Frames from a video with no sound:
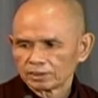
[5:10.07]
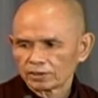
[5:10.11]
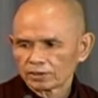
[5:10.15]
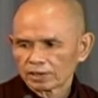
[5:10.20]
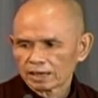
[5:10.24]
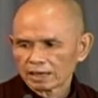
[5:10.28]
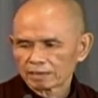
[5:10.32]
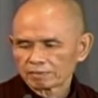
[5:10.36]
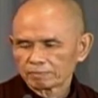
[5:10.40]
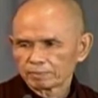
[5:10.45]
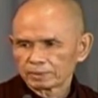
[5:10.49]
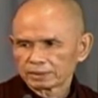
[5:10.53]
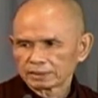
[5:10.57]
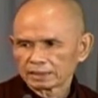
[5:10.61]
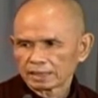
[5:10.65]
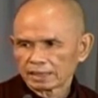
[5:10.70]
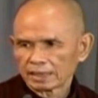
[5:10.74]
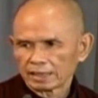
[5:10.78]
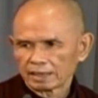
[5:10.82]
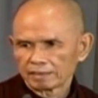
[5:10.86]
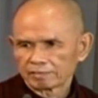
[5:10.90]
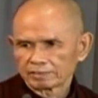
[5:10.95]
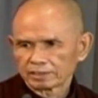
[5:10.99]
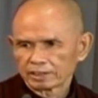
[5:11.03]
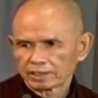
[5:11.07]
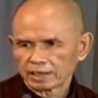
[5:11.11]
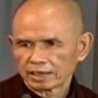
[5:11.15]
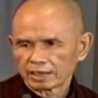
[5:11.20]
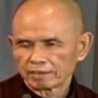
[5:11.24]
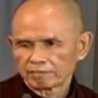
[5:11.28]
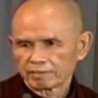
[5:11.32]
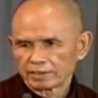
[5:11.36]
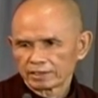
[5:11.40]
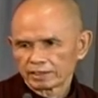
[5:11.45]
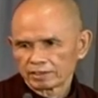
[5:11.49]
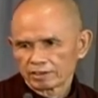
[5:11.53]
your government have
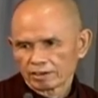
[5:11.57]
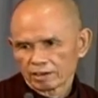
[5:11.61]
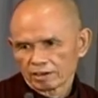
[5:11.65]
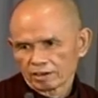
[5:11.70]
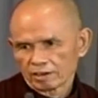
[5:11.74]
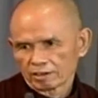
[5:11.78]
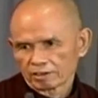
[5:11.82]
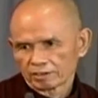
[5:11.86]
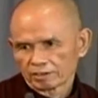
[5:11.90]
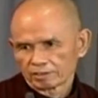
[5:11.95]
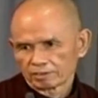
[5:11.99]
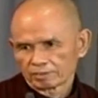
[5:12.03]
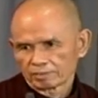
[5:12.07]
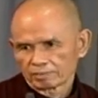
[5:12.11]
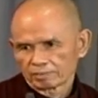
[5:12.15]
tried very hard